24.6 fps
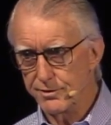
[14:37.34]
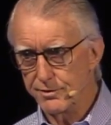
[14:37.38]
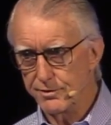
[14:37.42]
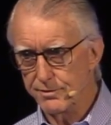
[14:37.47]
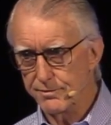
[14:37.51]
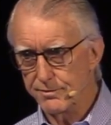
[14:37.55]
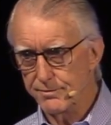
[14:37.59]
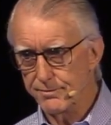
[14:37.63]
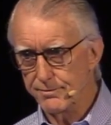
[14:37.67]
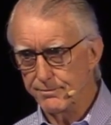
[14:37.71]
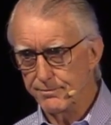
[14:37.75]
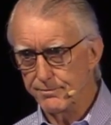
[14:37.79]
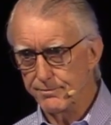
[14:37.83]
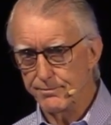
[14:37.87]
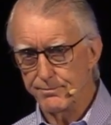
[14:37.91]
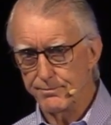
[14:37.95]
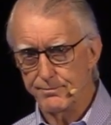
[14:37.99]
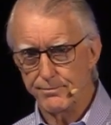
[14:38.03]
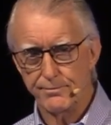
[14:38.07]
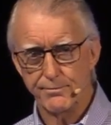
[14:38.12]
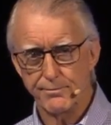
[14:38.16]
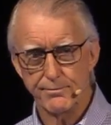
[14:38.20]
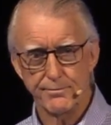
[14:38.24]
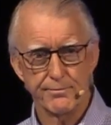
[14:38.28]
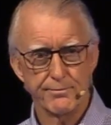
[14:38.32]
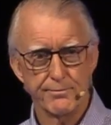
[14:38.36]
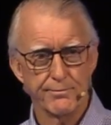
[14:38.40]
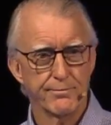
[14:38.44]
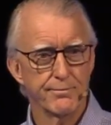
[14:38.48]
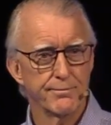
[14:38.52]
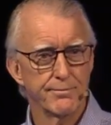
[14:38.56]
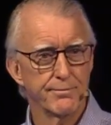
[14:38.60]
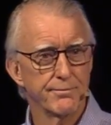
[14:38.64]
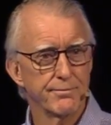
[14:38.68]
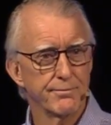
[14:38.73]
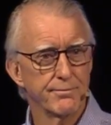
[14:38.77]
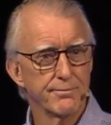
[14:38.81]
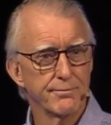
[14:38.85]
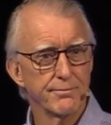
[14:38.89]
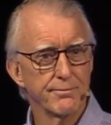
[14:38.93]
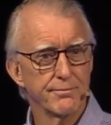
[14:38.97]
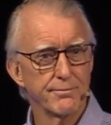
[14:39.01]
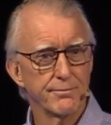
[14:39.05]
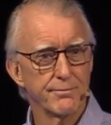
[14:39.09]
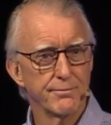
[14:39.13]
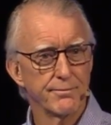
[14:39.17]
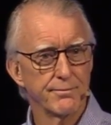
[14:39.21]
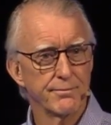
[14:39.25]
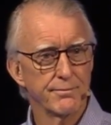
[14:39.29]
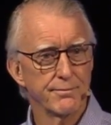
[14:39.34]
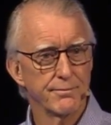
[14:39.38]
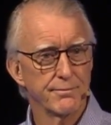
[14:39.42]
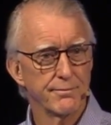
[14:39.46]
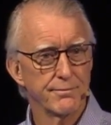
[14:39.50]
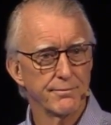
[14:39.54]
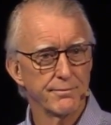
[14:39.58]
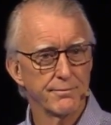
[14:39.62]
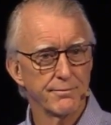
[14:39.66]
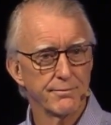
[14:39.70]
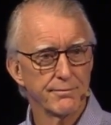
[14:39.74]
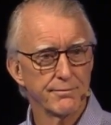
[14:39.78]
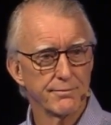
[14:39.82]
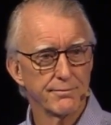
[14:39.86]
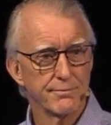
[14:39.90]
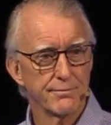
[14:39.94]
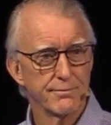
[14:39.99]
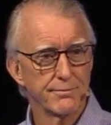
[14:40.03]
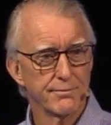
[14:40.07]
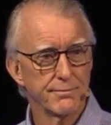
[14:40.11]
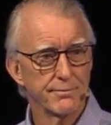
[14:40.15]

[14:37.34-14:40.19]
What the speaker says: [no speech]